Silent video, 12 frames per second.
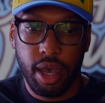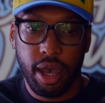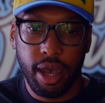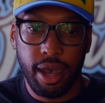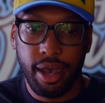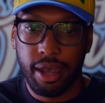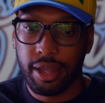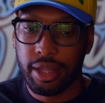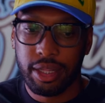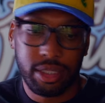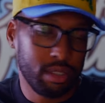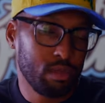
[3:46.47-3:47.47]

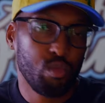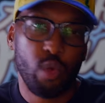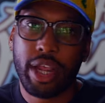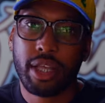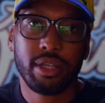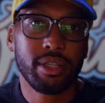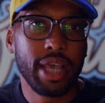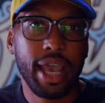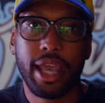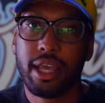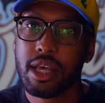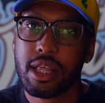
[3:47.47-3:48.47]
regular
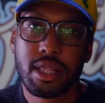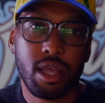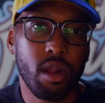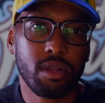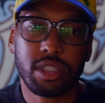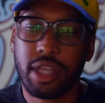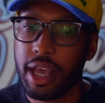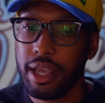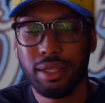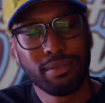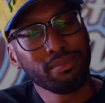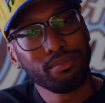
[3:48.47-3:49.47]
day,
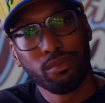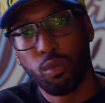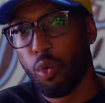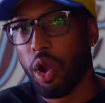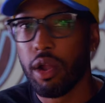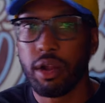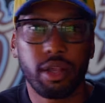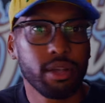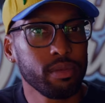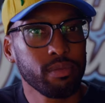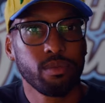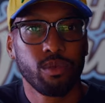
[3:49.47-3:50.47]
Thursday,
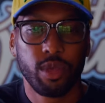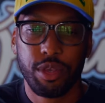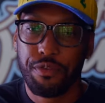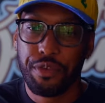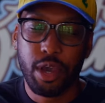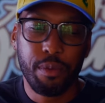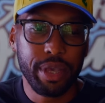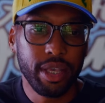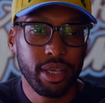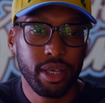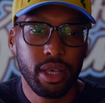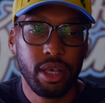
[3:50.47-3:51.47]
work, you feel
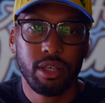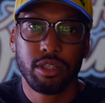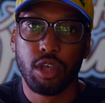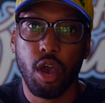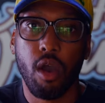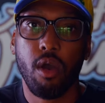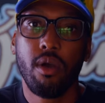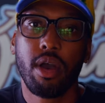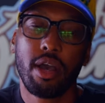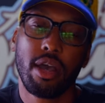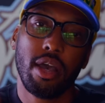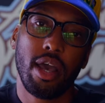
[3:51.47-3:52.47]
me?
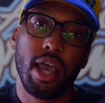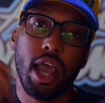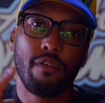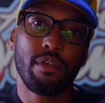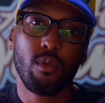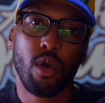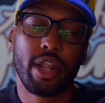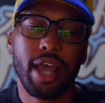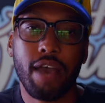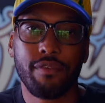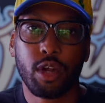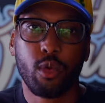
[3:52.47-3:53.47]
So everyone,
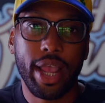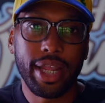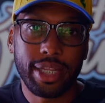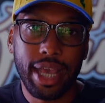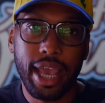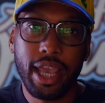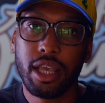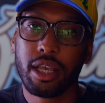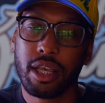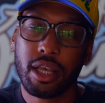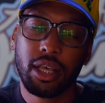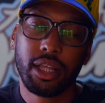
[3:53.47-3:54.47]
have a great day.